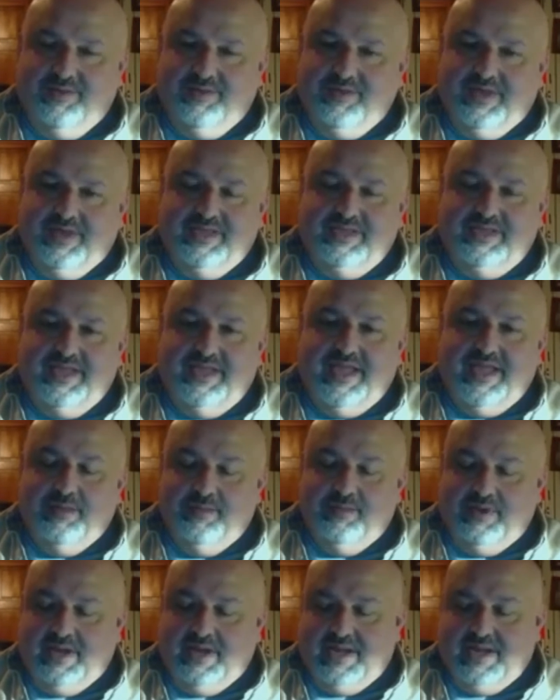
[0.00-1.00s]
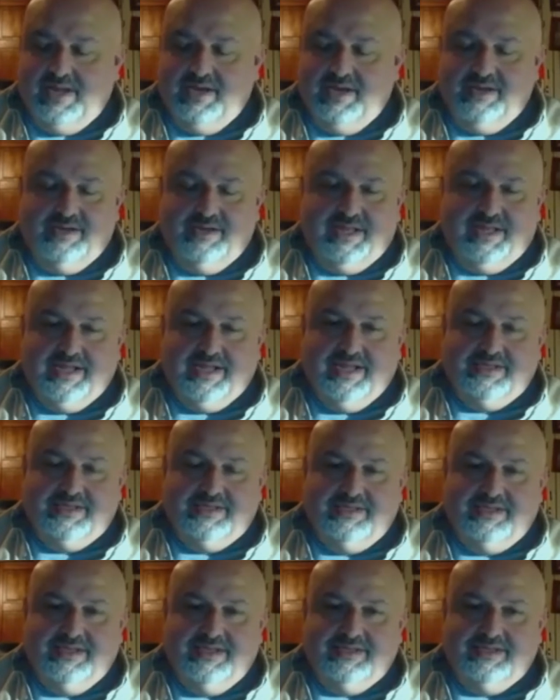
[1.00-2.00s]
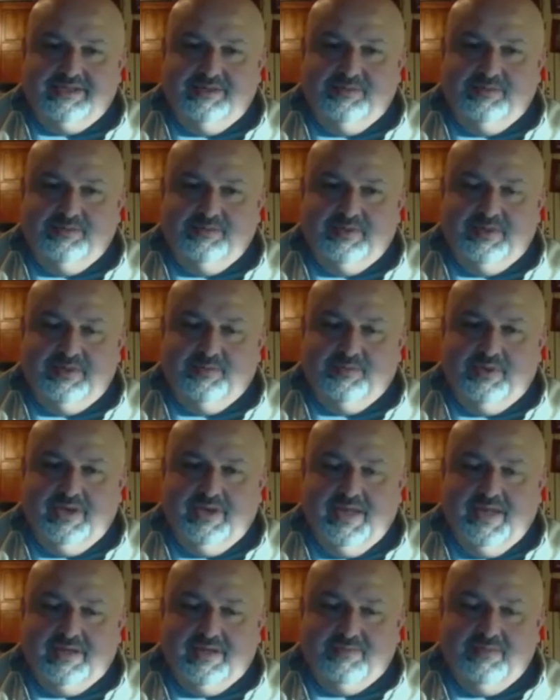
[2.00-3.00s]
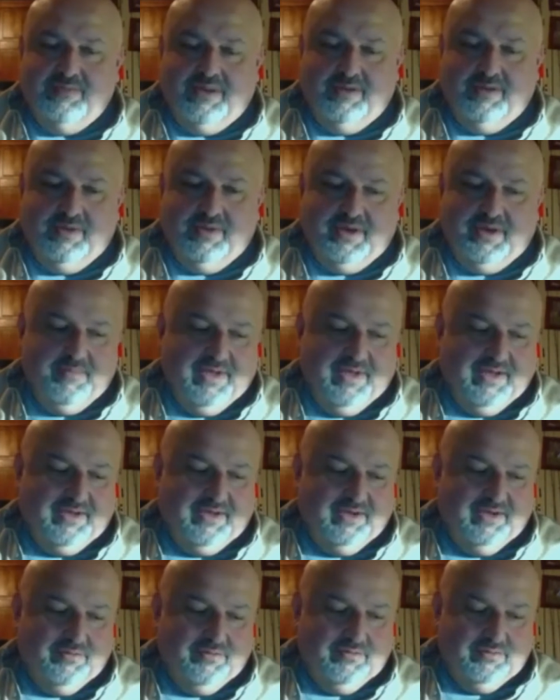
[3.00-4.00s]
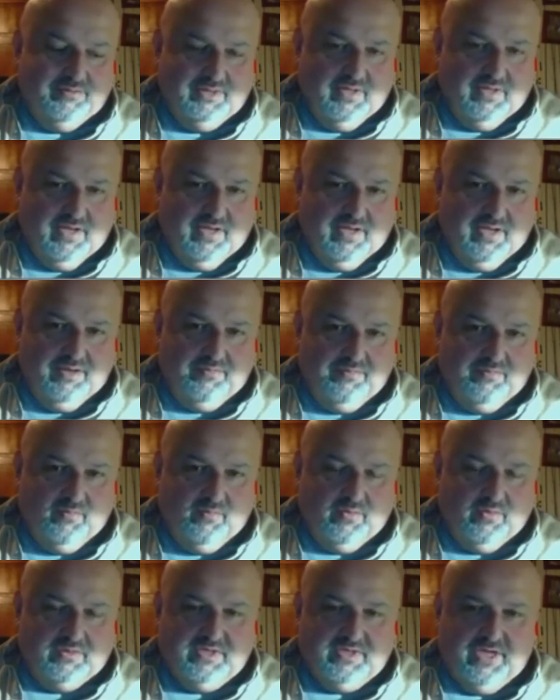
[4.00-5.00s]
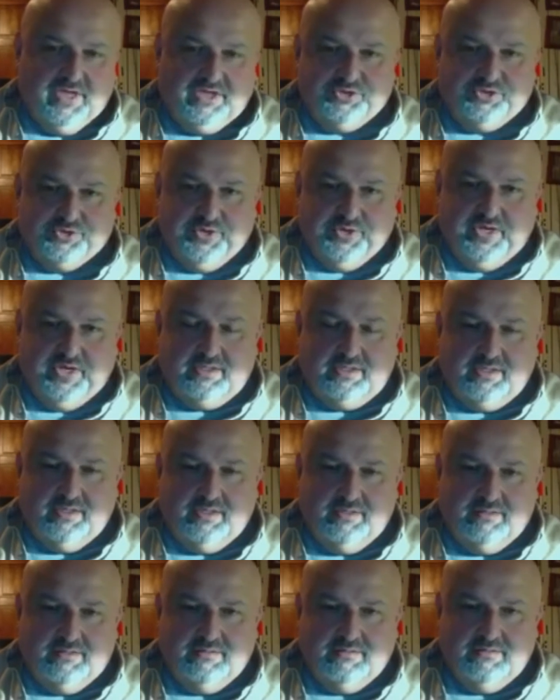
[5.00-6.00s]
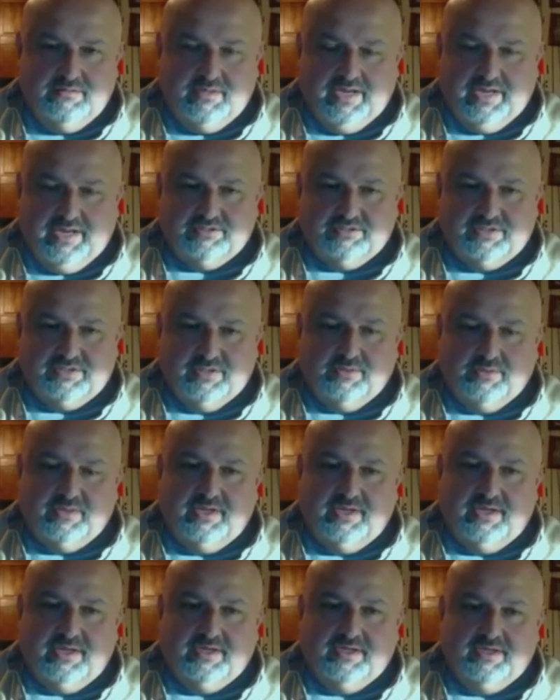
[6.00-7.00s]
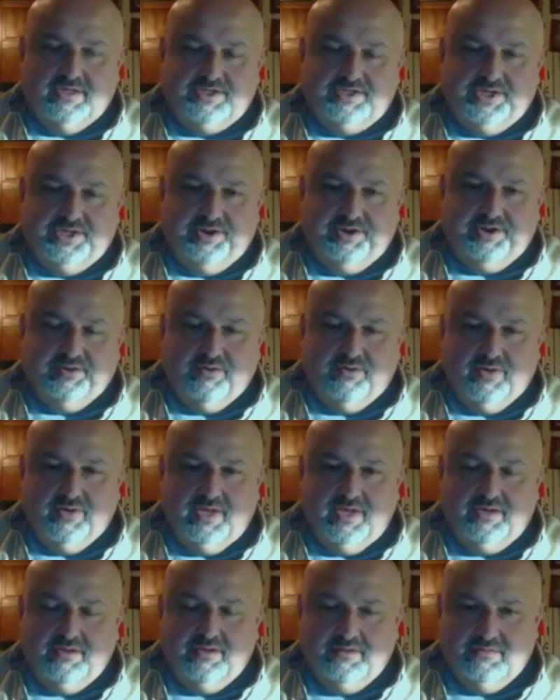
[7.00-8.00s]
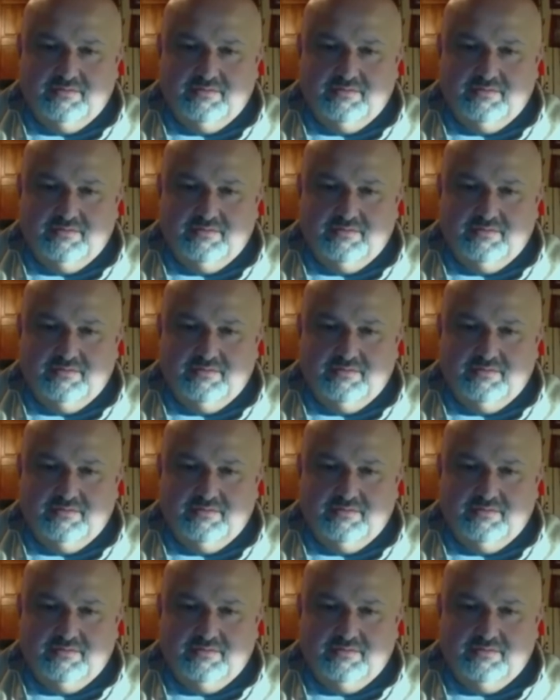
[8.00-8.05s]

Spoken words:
we got that, but I got something that we like. Me and a buddy of mine use. We'll take treat, and I'll soak it in cherry Kool-Aid.